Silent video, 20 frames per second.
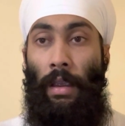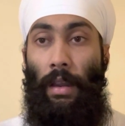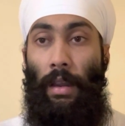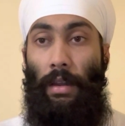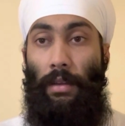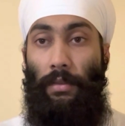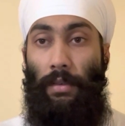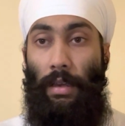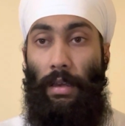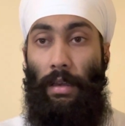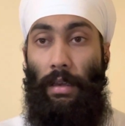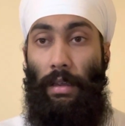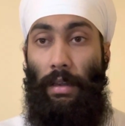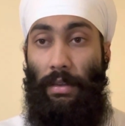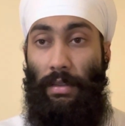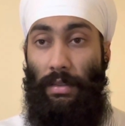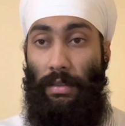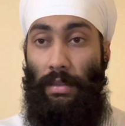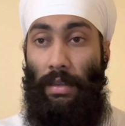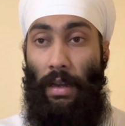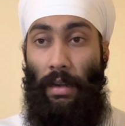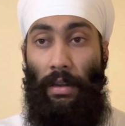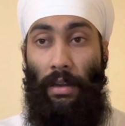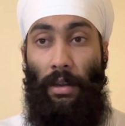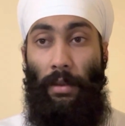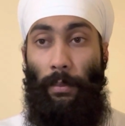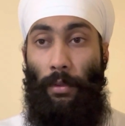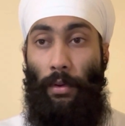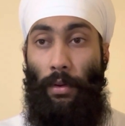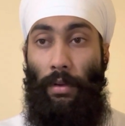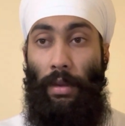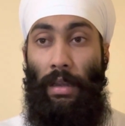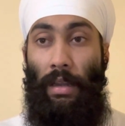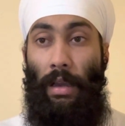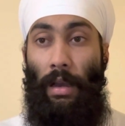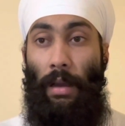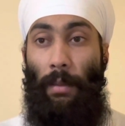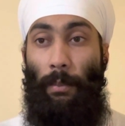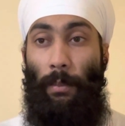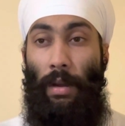It started operating
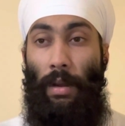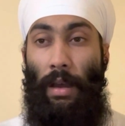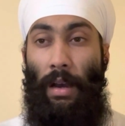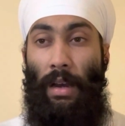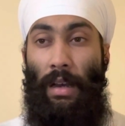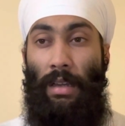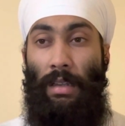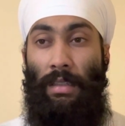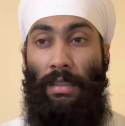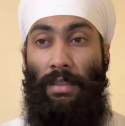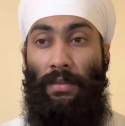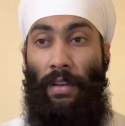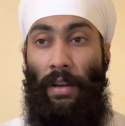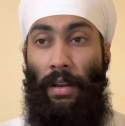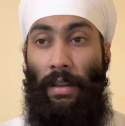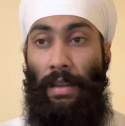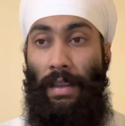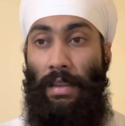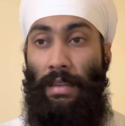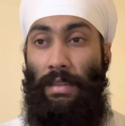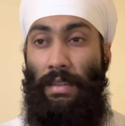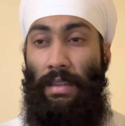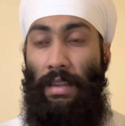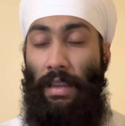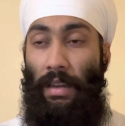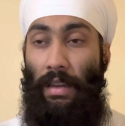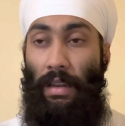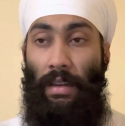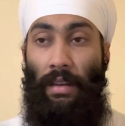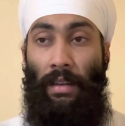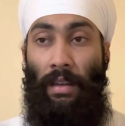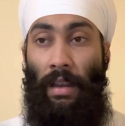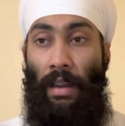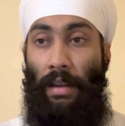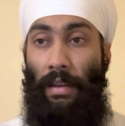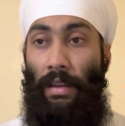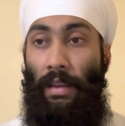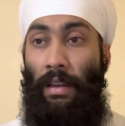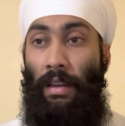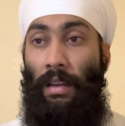a blast furnace there in
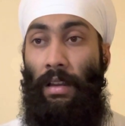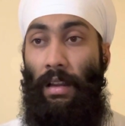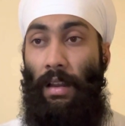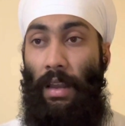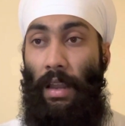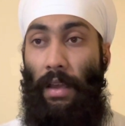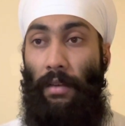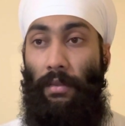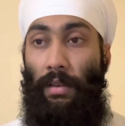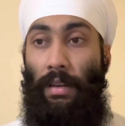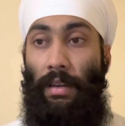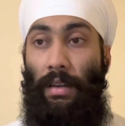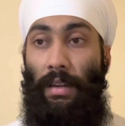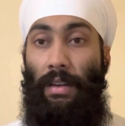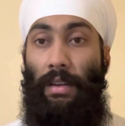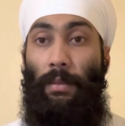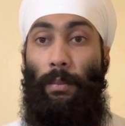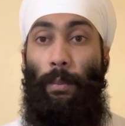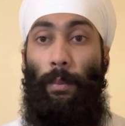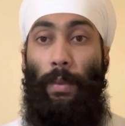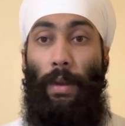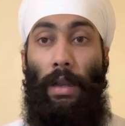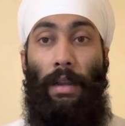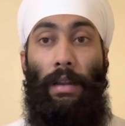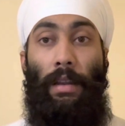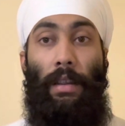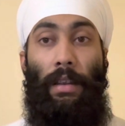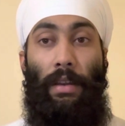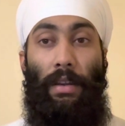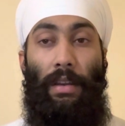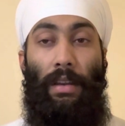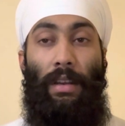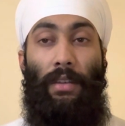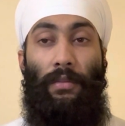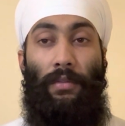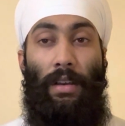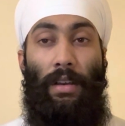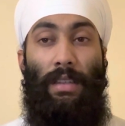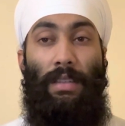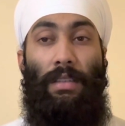1911. It built Indian
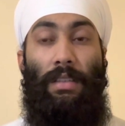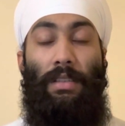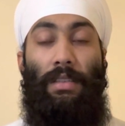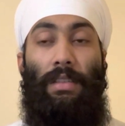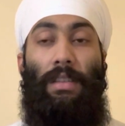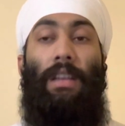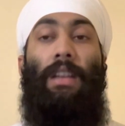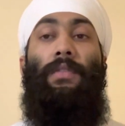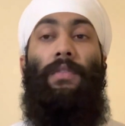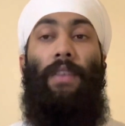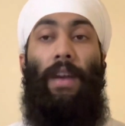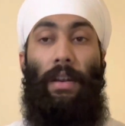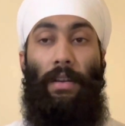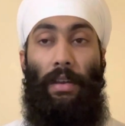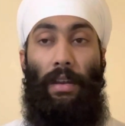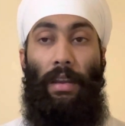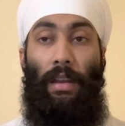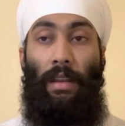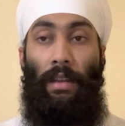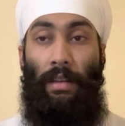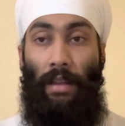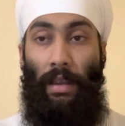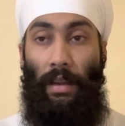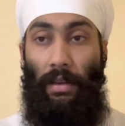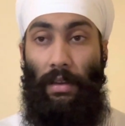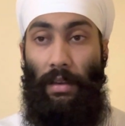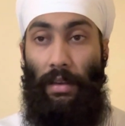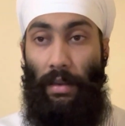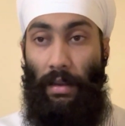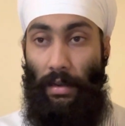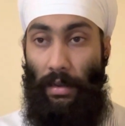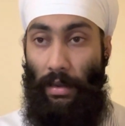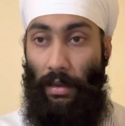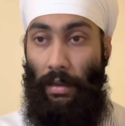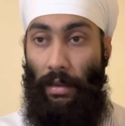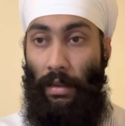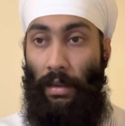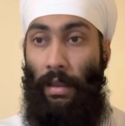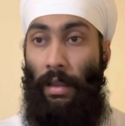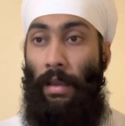first steel factory in 1980.